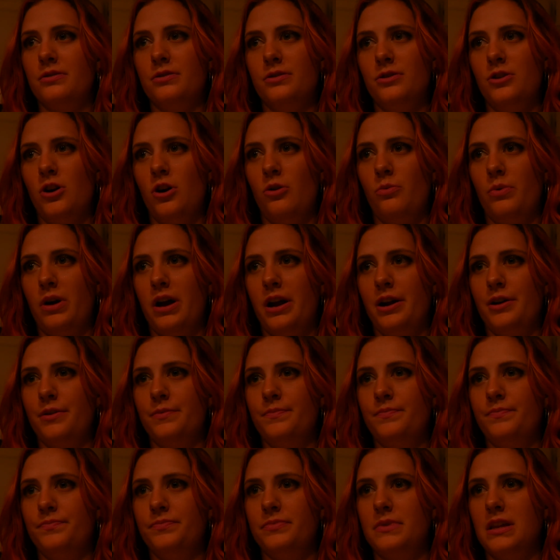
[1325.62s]
nowhere.
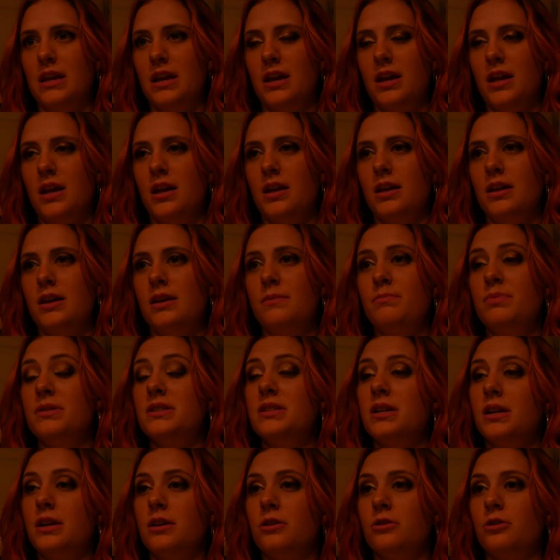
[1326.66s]
In
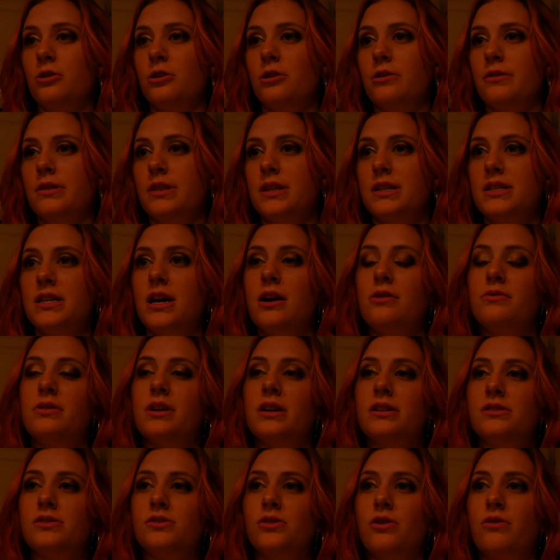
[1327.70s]
particular, the town
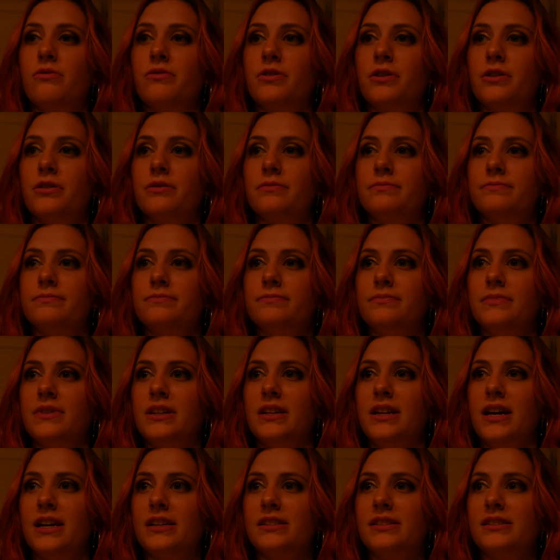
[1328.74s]
next over. The
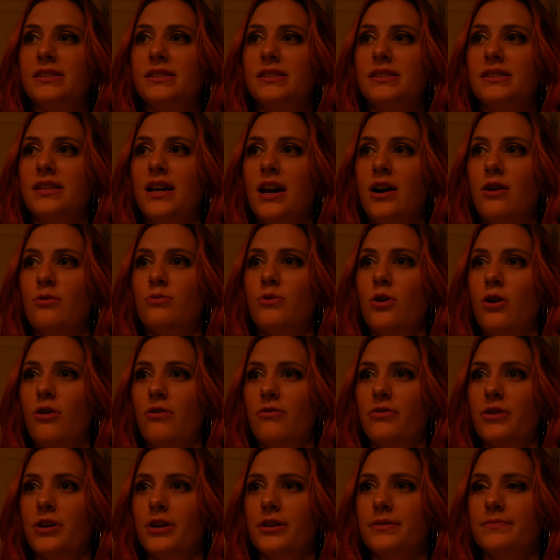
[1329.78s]
next town
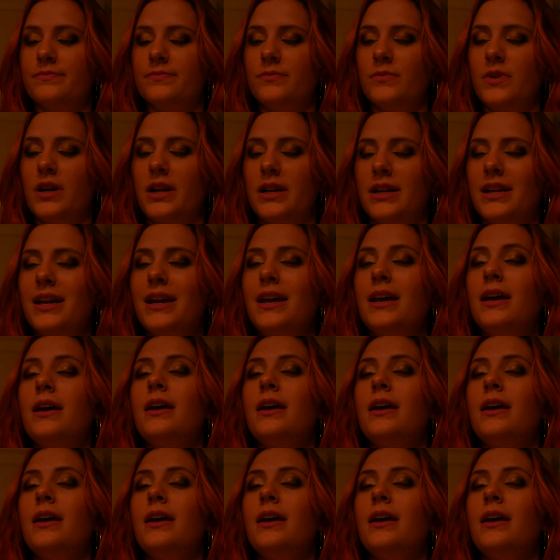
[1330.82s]
over. Right. You know,